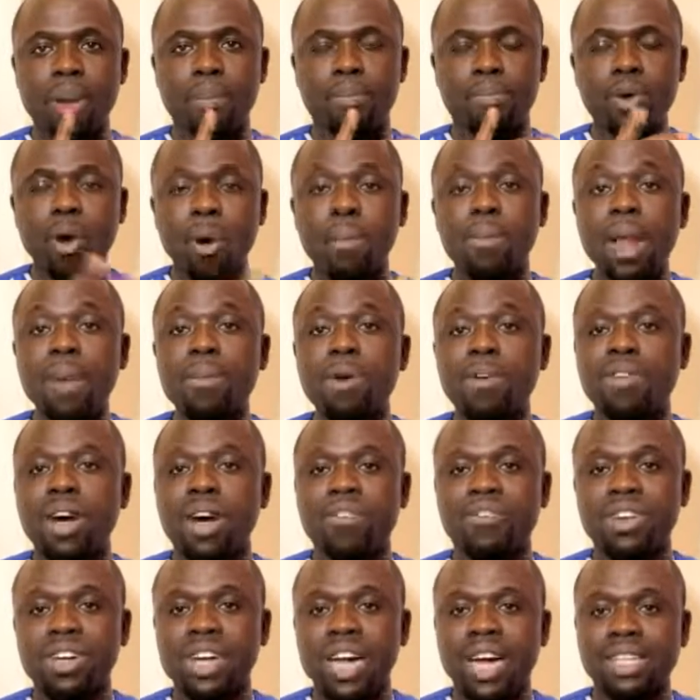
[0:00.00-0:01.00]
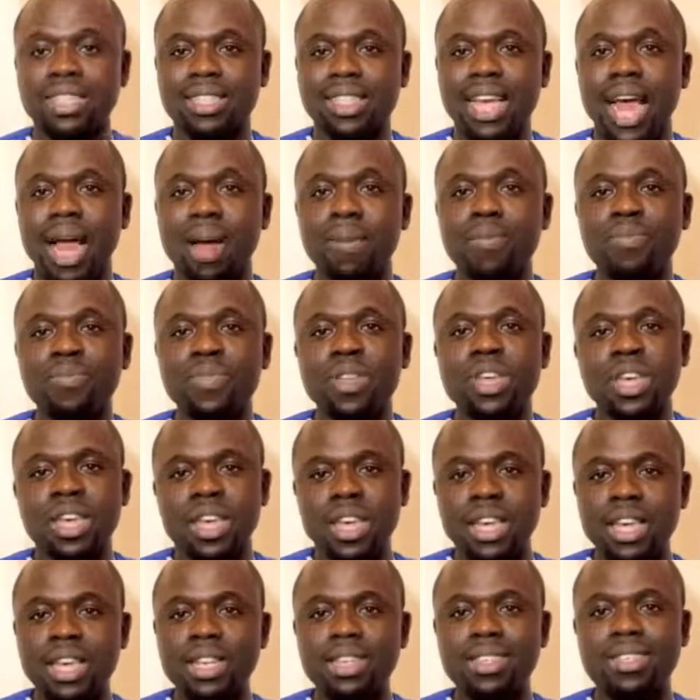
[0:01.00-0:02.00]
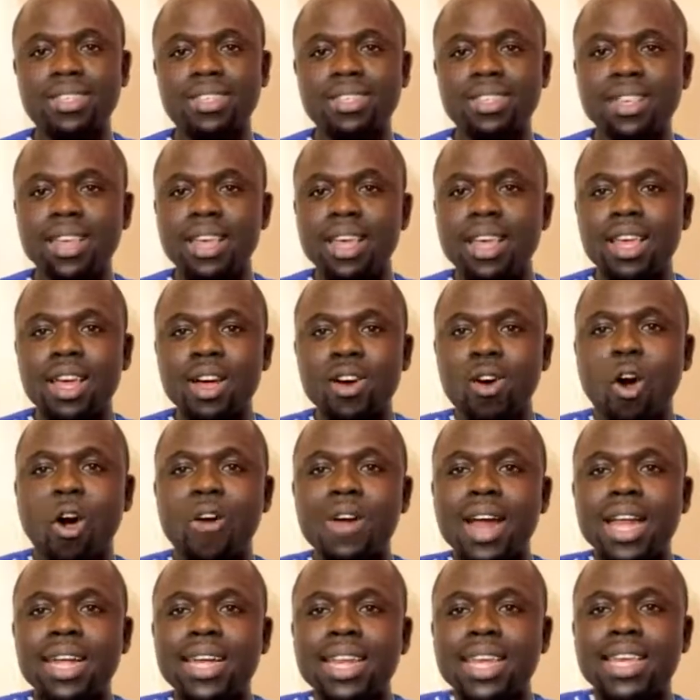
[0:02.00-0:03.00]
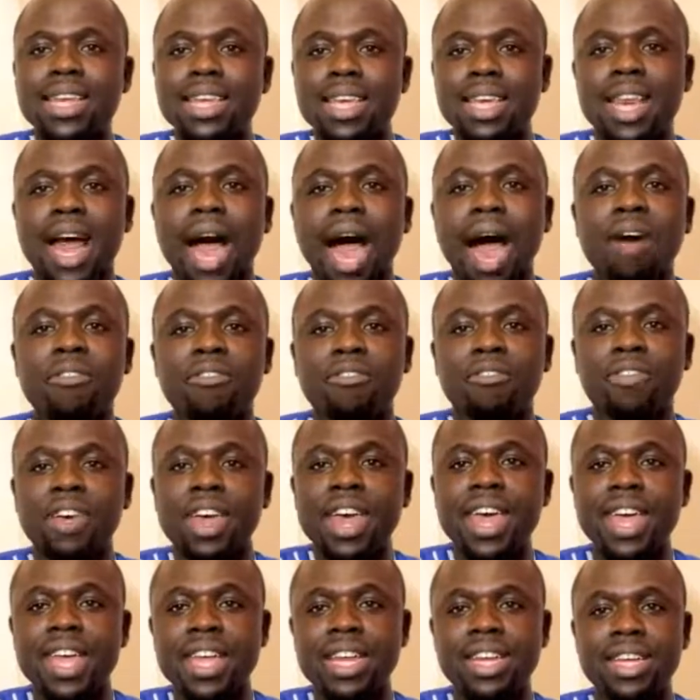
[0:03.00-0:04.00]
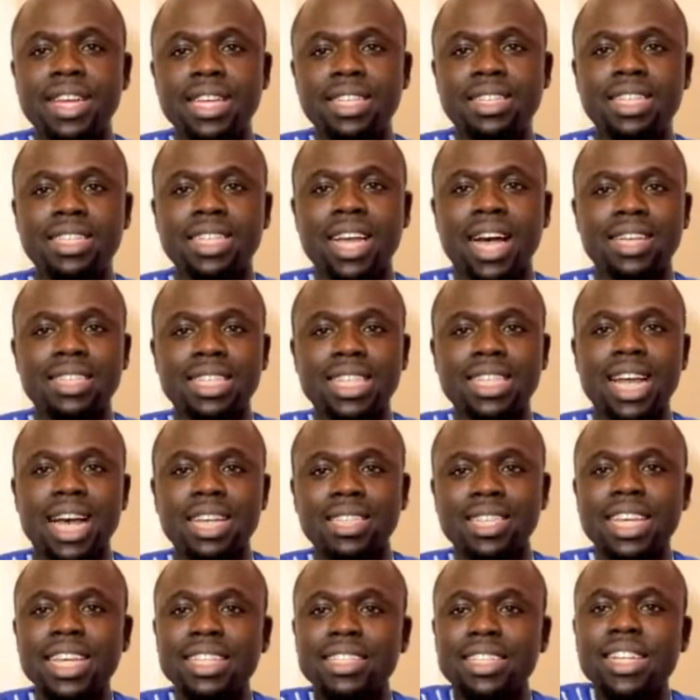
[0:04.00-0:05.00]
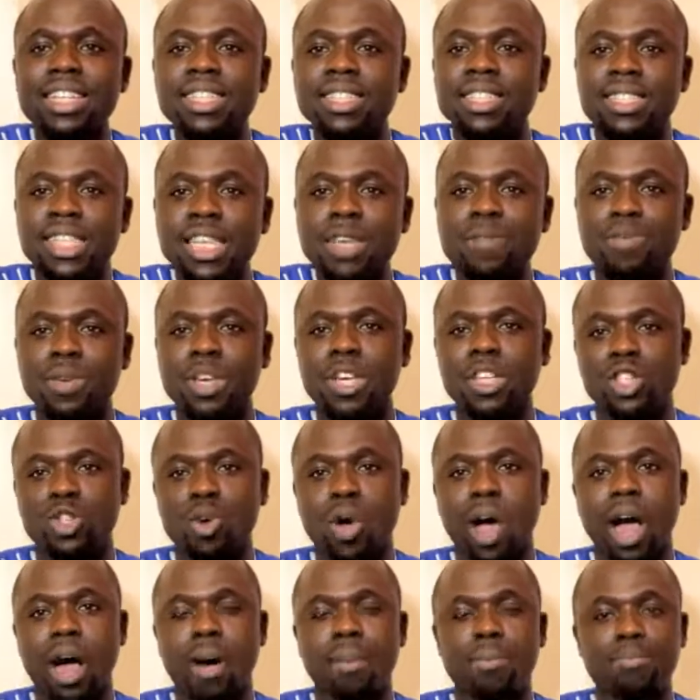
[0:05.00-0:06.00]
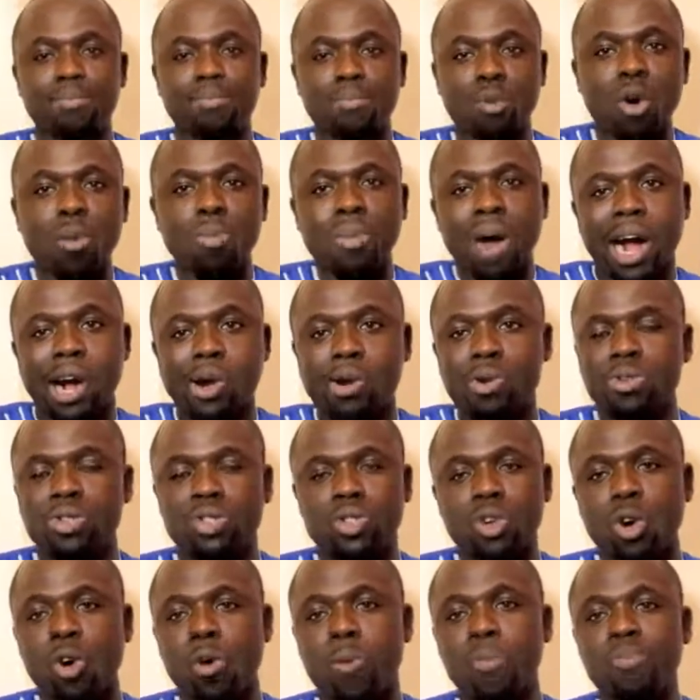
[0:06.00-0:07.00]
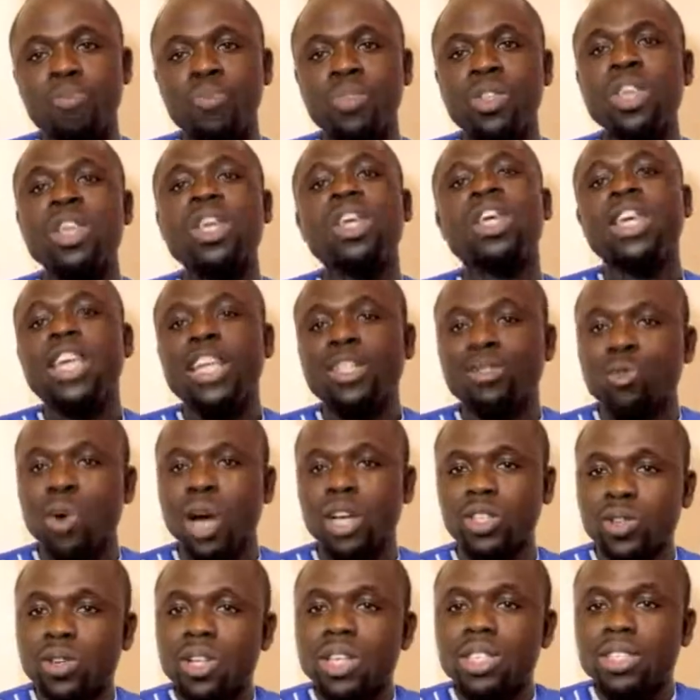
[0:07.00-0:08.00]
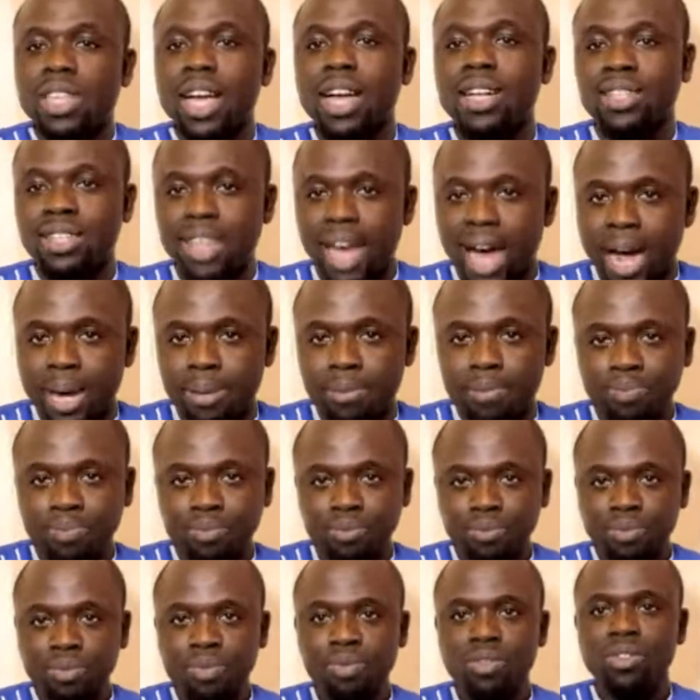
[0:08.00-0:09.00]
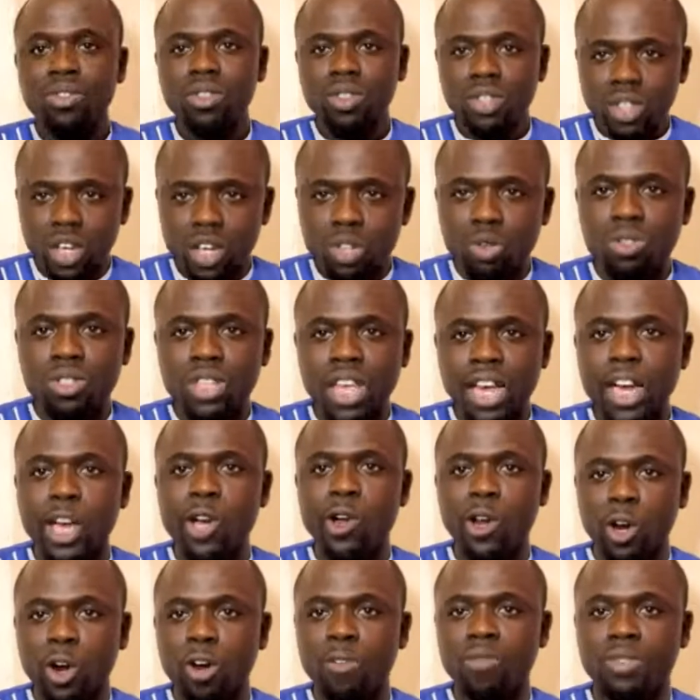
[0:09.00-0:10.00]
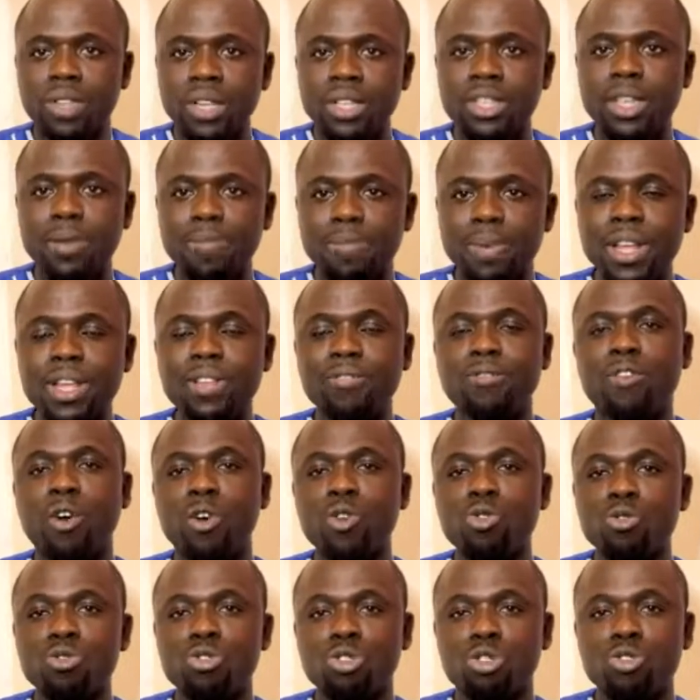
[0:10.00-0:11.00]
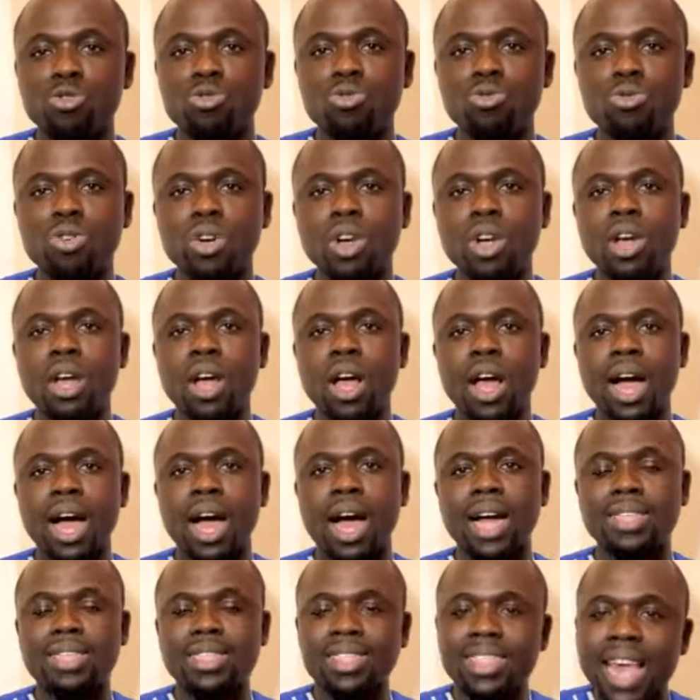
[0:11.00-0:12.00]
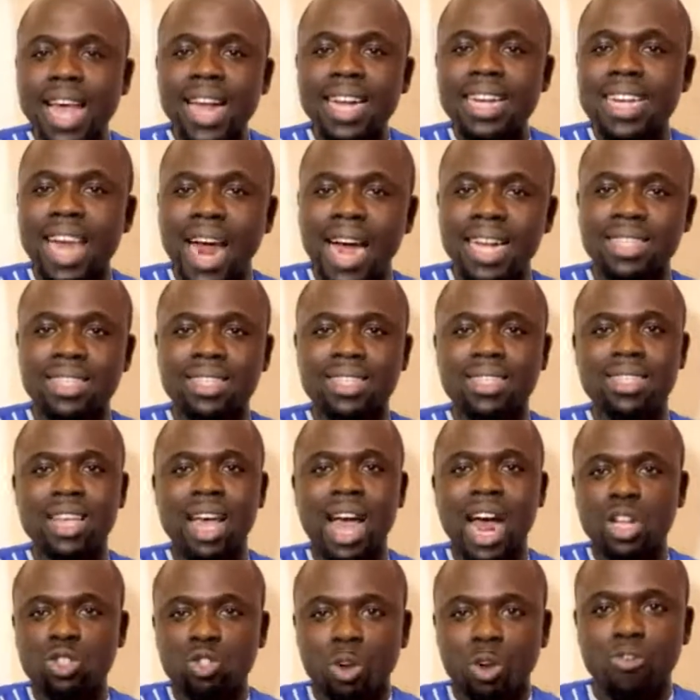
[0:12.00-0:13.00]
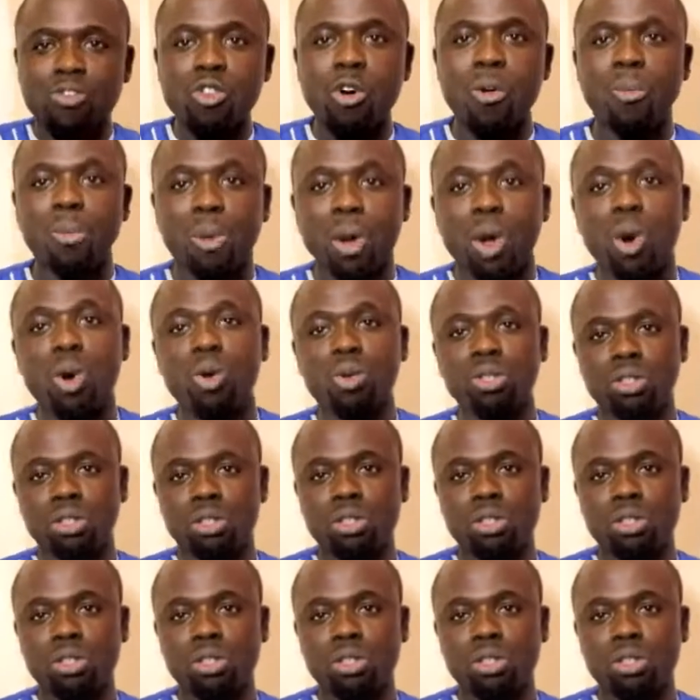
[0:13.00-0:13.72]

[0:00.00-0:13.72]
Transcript: problem of Africa time is already in our vein. It has eaten deep into our bone marrow. So it will actually take time. You take a lot of discipline for you to take that out of your blood.